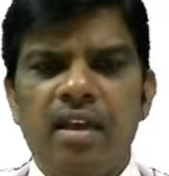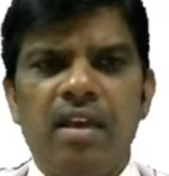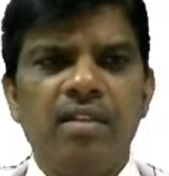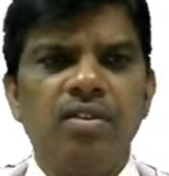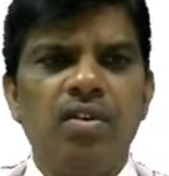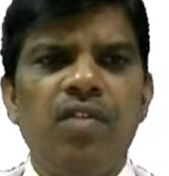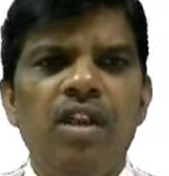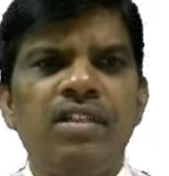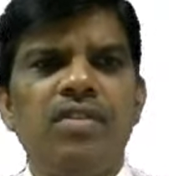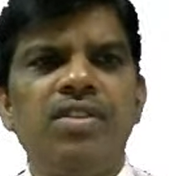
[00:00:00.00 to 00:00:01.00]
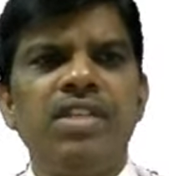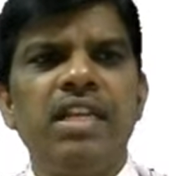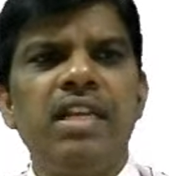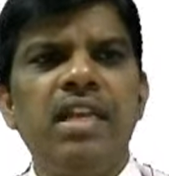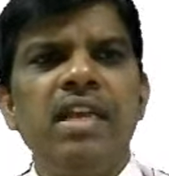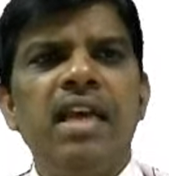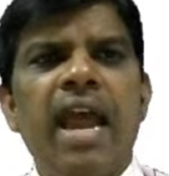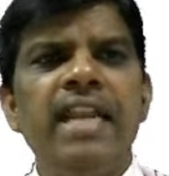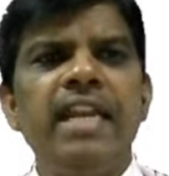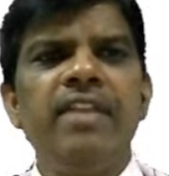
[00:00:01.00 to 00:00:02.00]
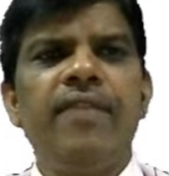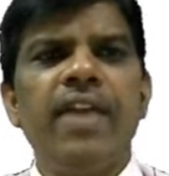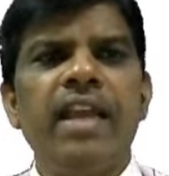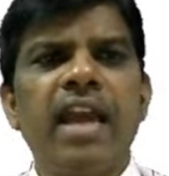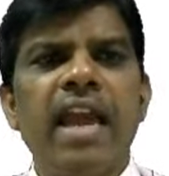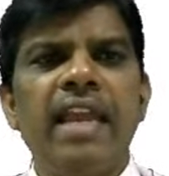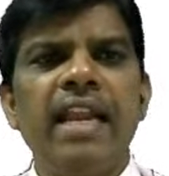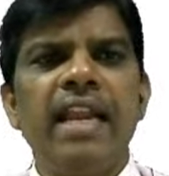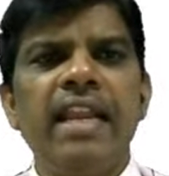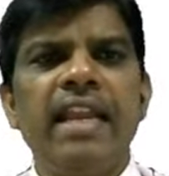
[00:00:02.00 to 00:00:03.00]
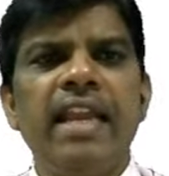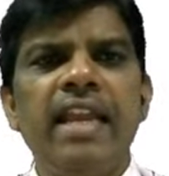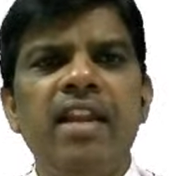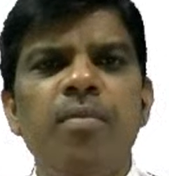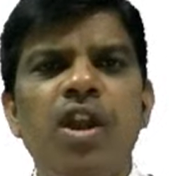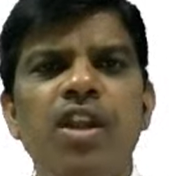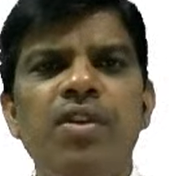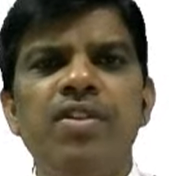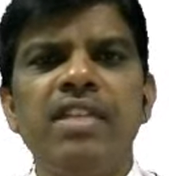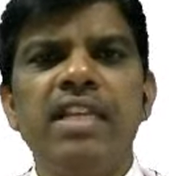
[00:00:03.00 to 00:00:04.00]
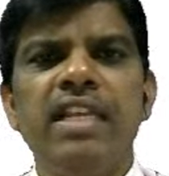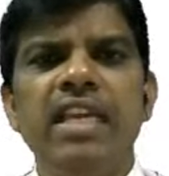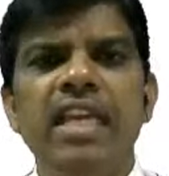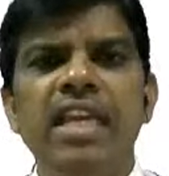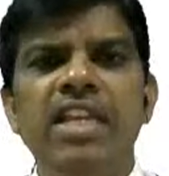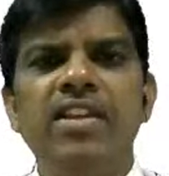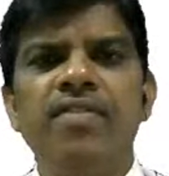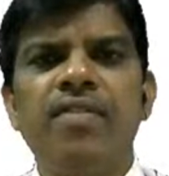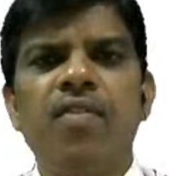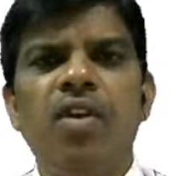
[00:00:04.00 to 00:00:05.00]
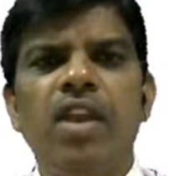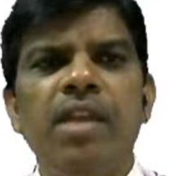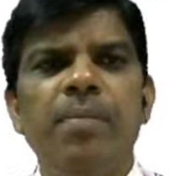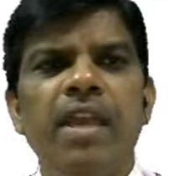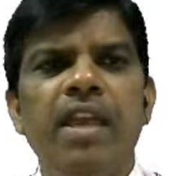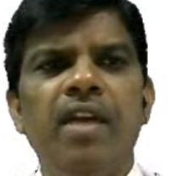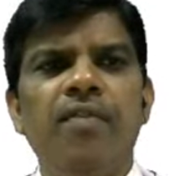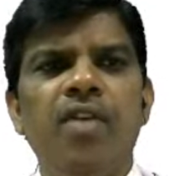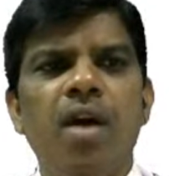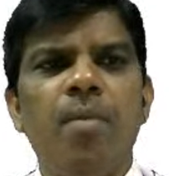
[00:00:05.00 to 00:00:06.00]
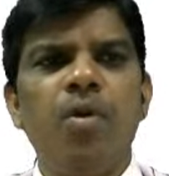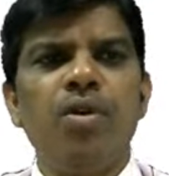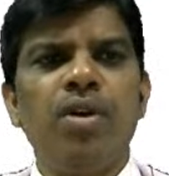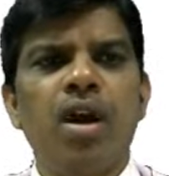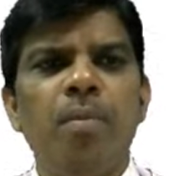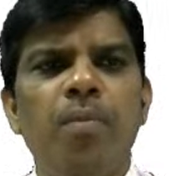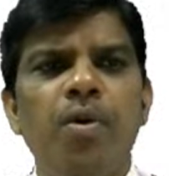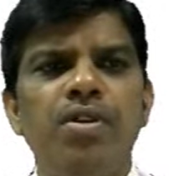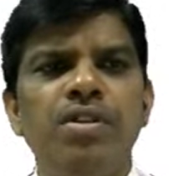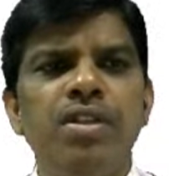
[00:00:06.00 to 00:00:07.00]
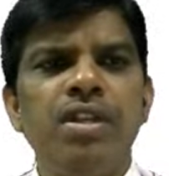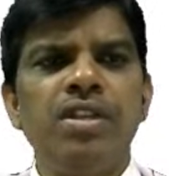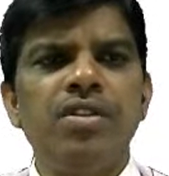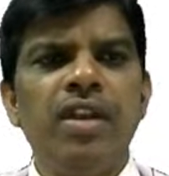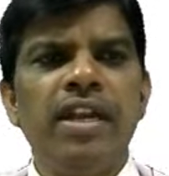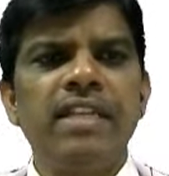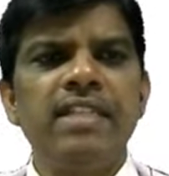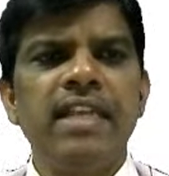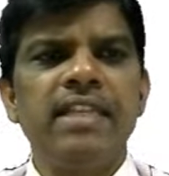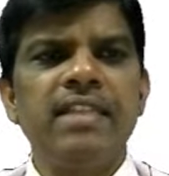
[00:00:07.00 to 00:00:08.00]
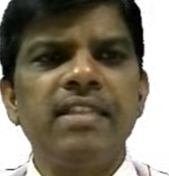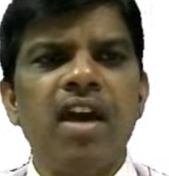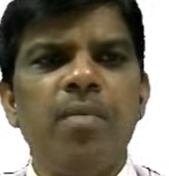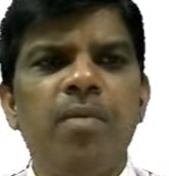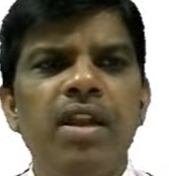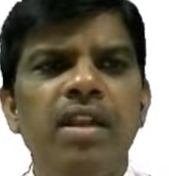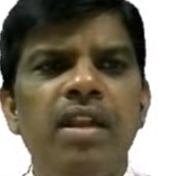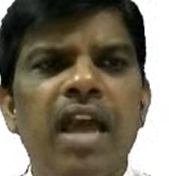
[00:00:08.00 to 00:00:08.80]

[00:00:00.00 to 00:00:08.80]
So what is the question? Identify chiral and achiral molecules in each of the following pair of compounds. So let us take this carbon.